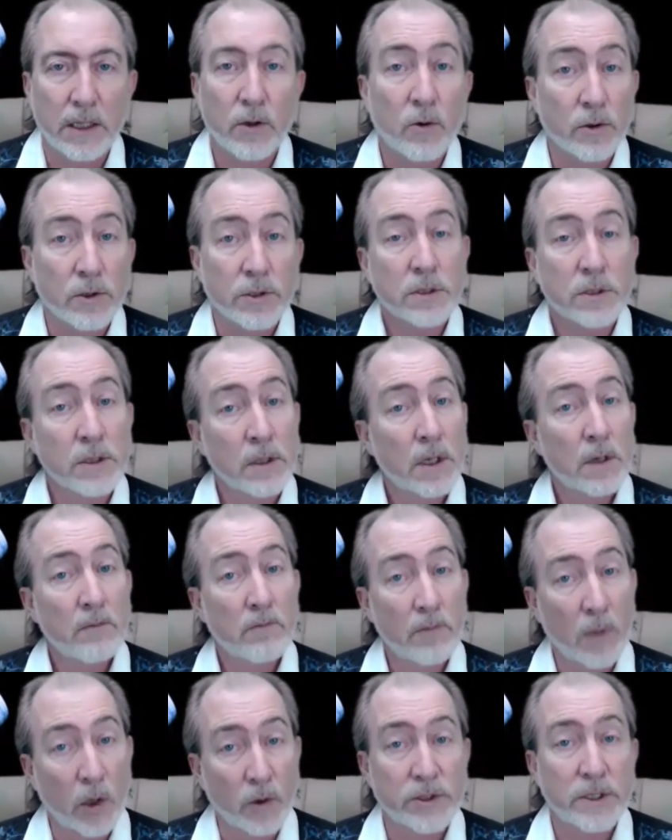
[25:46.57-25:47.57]
Of course,
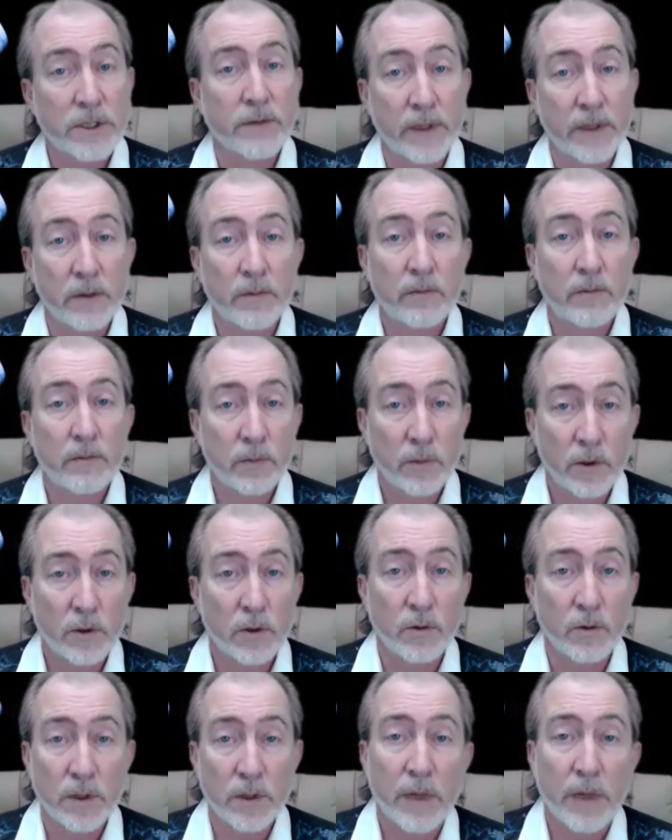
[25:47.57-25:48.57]
most of them
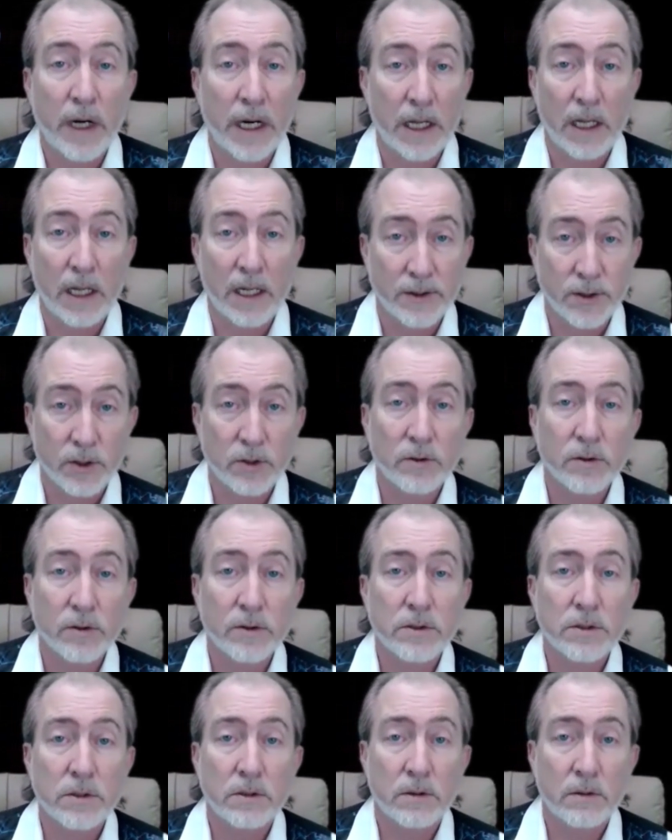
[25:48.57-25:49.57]
knew their
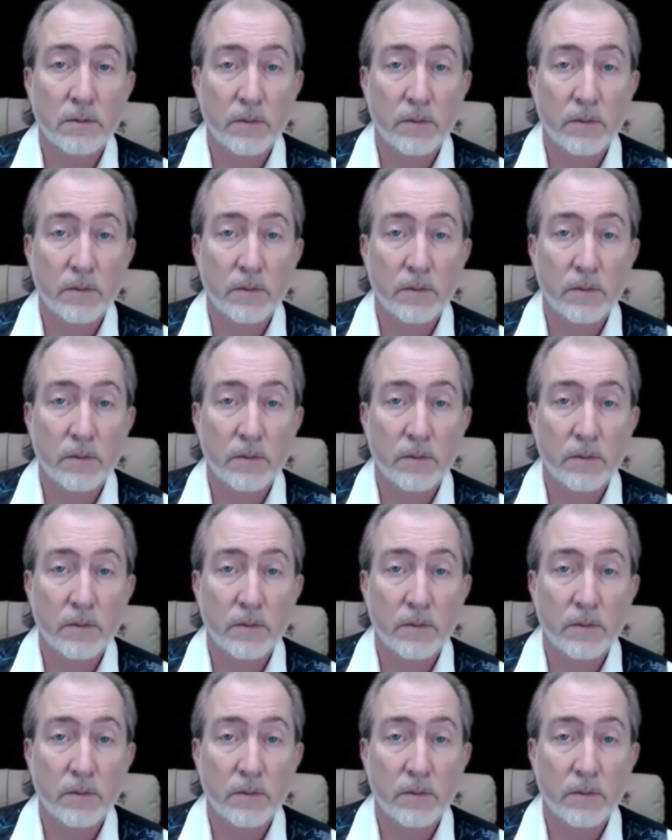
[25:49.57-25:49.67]
biologicals,